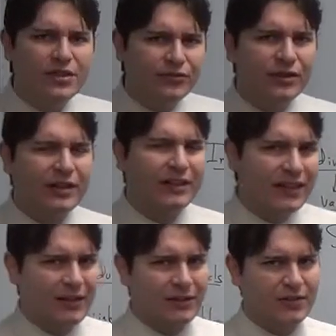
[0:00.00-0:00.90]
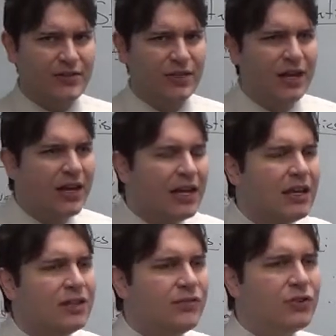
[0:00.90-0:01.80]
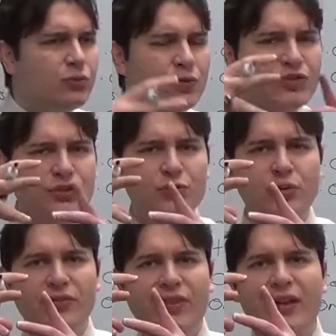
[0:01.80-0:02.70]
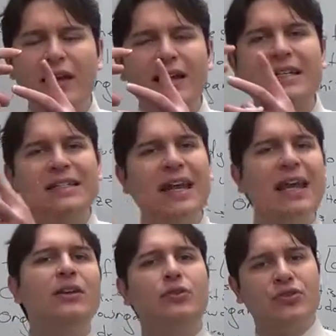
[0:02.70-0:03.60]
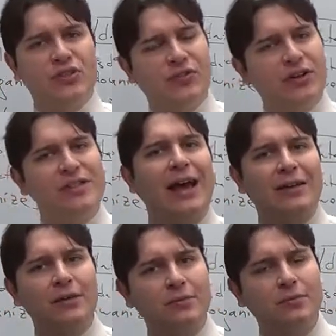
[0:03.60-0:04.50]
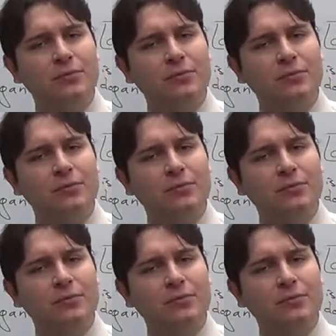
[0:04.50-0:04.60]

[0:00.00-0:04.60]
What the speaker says: different things. Individuals are sort of the containers of our data,